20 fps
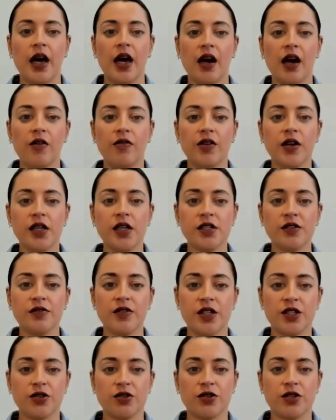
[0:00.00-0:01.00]
If an
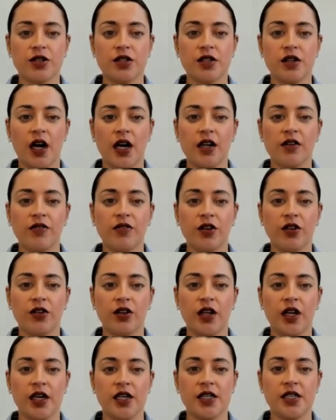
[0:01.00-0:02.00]
individual does not have a
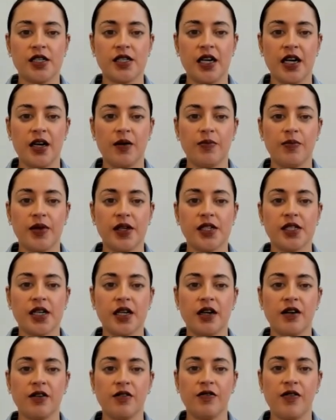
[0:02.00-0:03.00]
good night's sleep, this
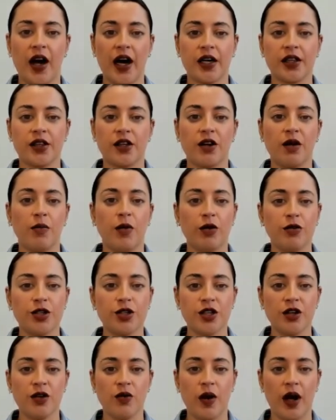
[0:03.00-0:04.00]
can affect their
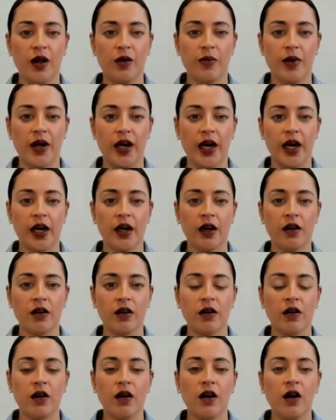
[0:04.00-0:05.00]
emotional well-being.
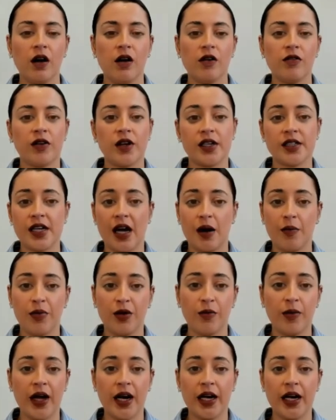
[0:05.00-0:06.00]
For example,
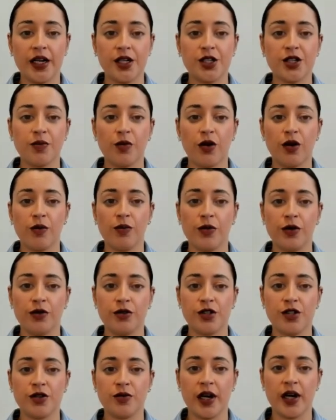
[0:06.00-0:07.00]
may lead to more
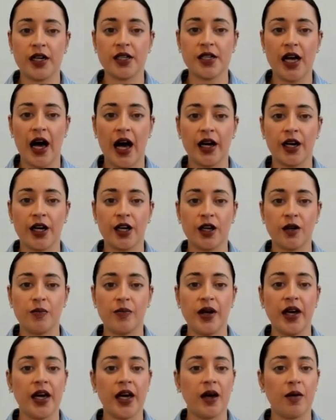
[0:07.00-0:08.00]
mood swings, anger,
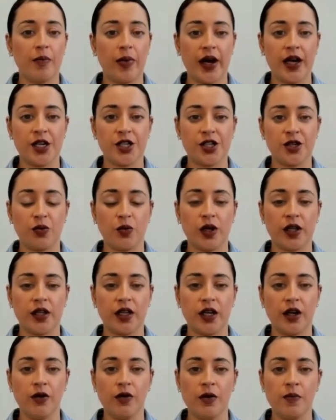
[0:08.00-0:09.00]
being impatient with
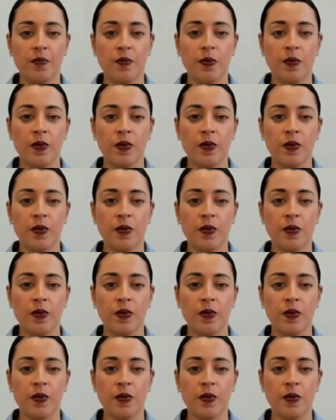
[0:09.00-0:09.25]
you.